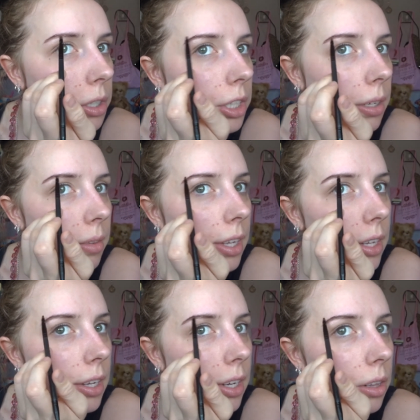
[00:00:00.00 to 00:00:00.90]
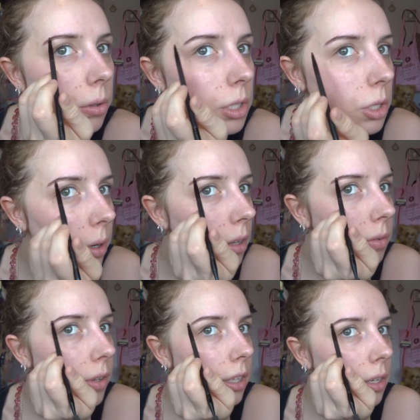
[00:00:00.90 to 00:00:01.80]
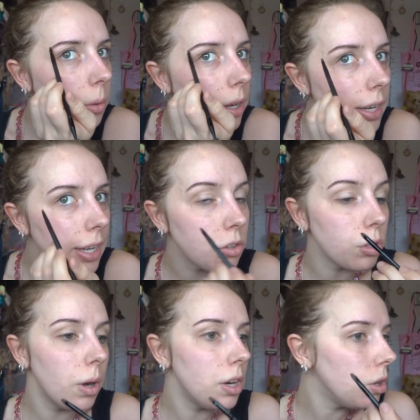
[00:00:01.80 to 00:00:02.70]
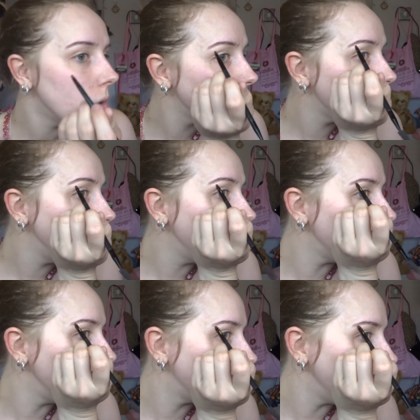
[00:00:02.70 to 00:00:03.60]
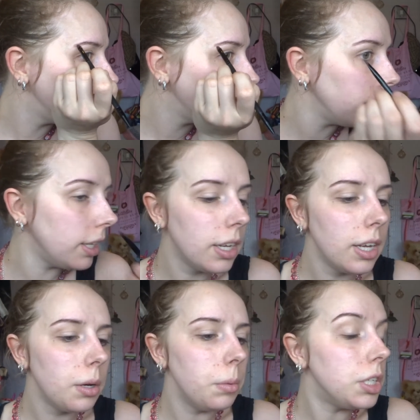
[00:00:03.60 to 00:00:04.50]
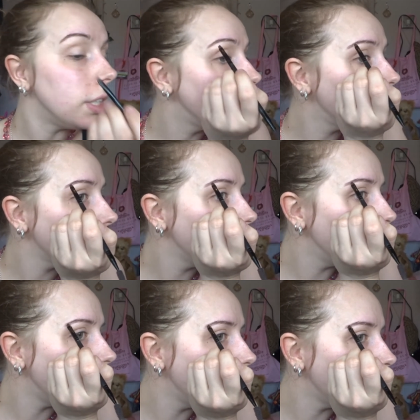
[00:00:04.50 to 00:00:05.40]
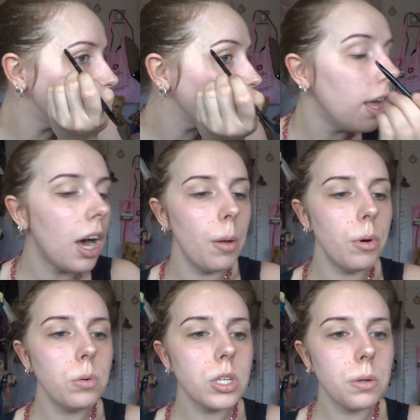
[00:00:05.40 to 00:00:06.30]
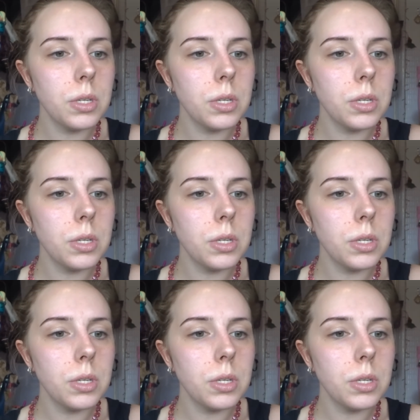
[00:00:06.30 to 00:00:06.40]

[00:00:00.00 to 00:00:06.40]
shape there, and it looks quite feathered, quite natural, and not too OTT, which is exactly what I like. I'm also